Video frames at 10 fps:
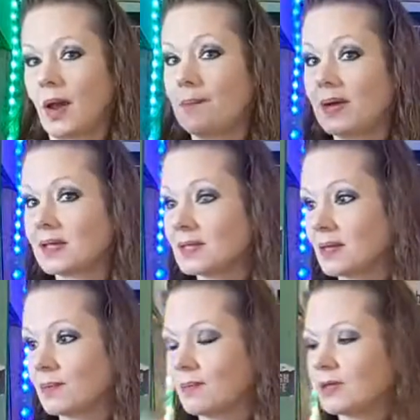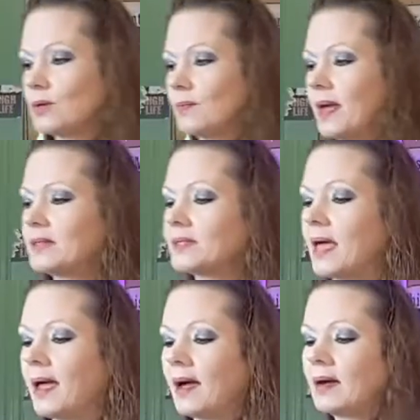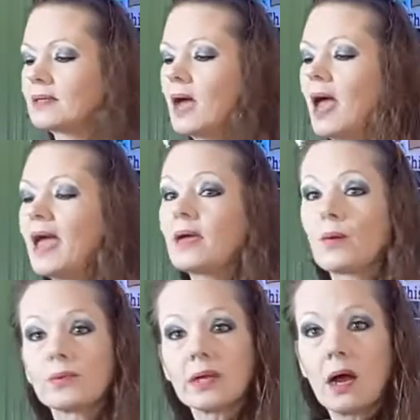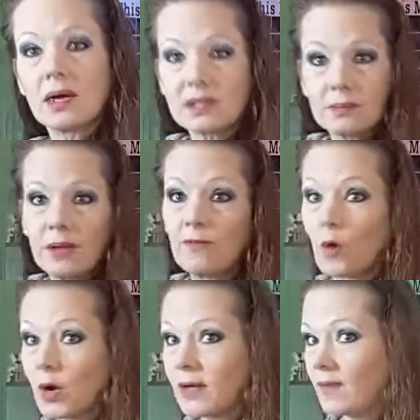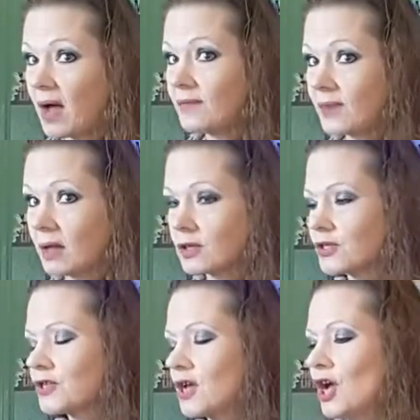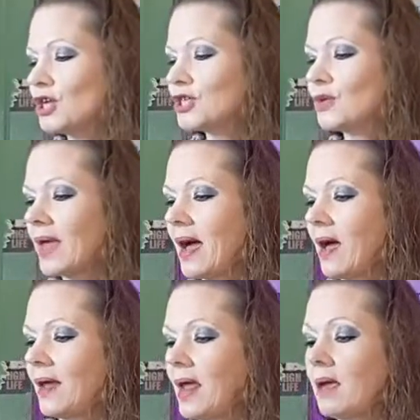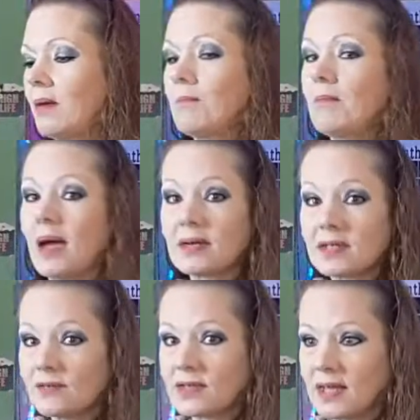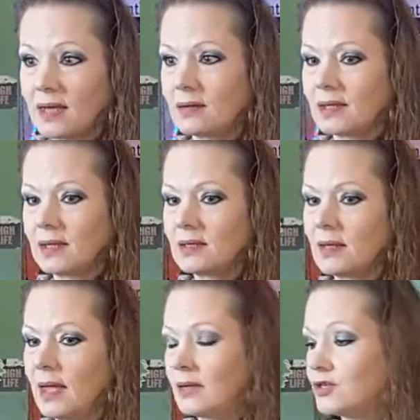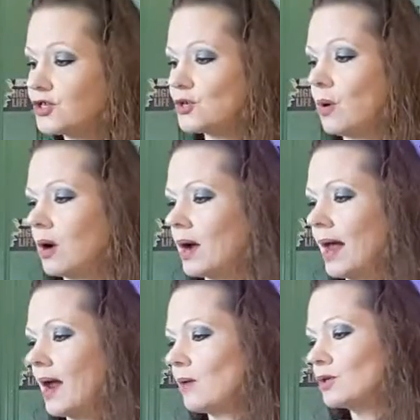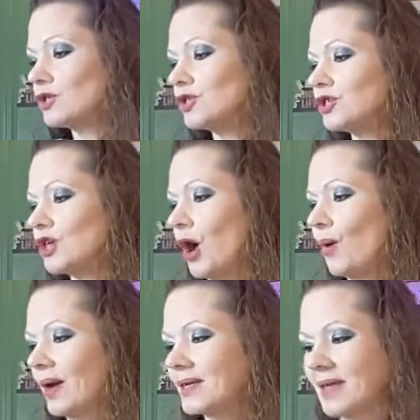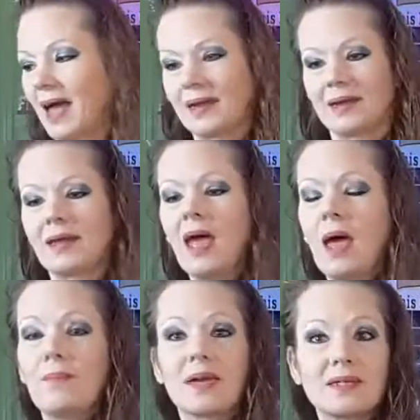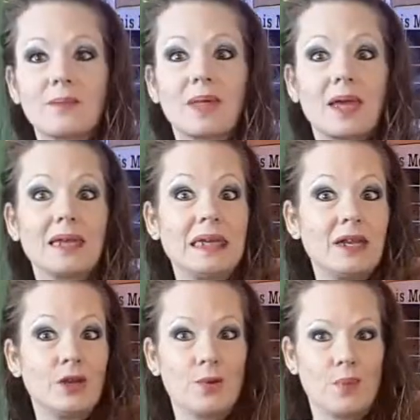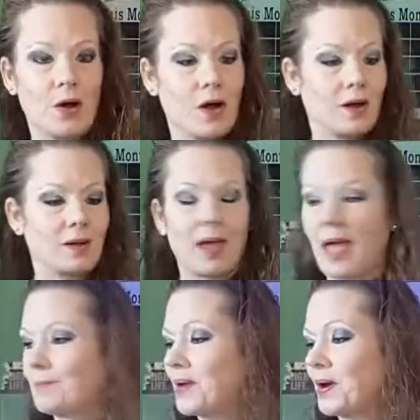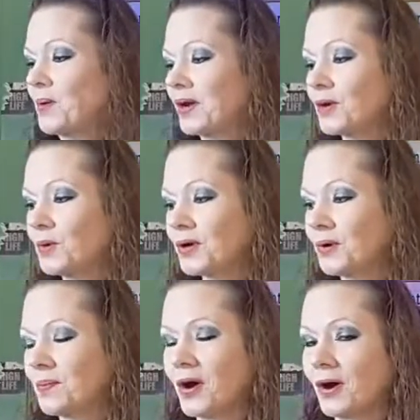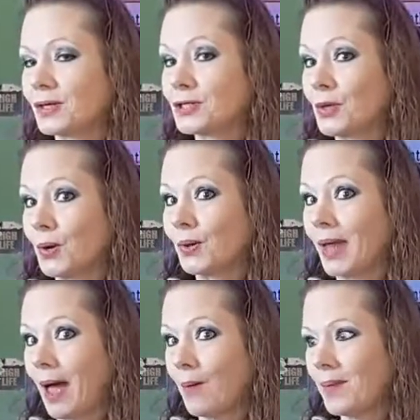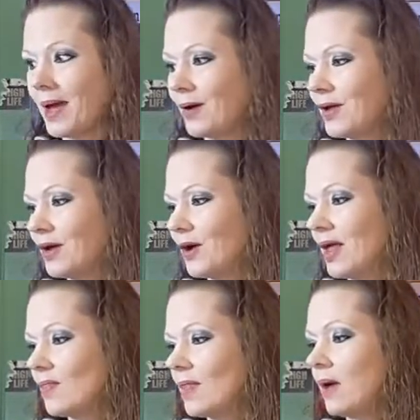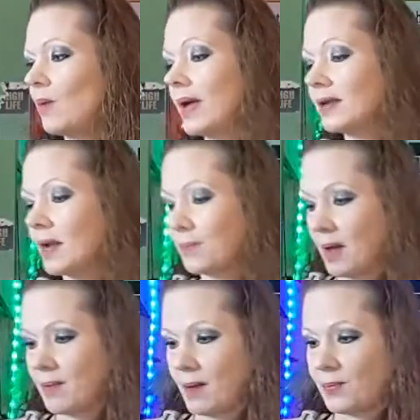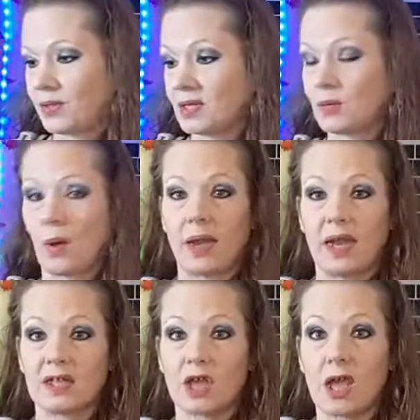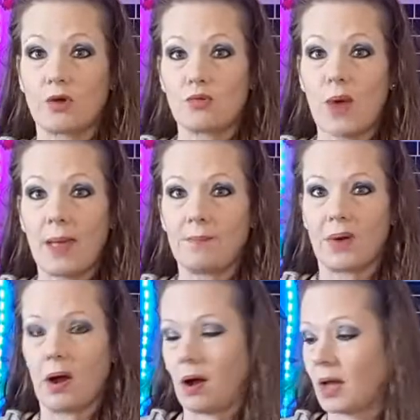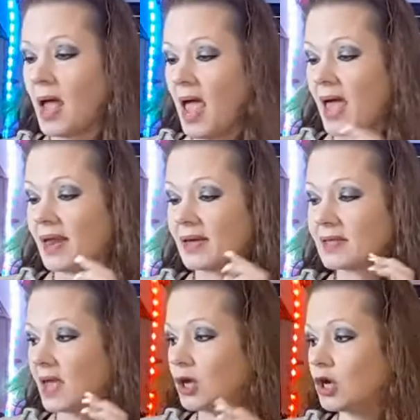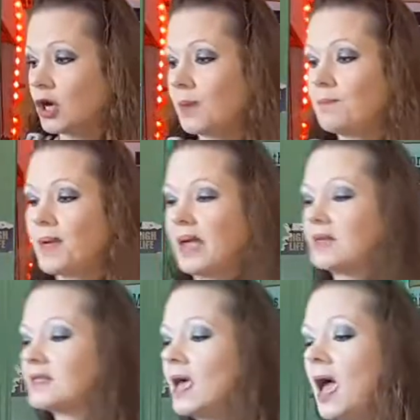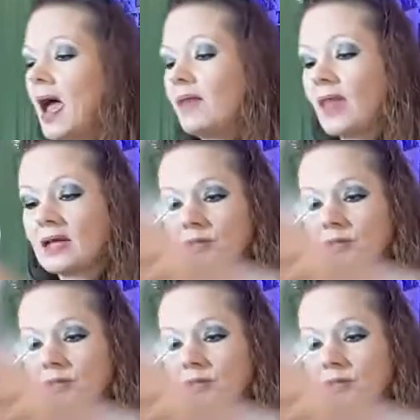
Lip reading: picked this up at Metro Meds, and it only cost me $45. So they had a massive sale in store, and I was so excited because I'm like, I need a new bong, but I want an oil bong, so help me out here. And we ended up coming up with this one. It is a great bong. It has a good base, and that's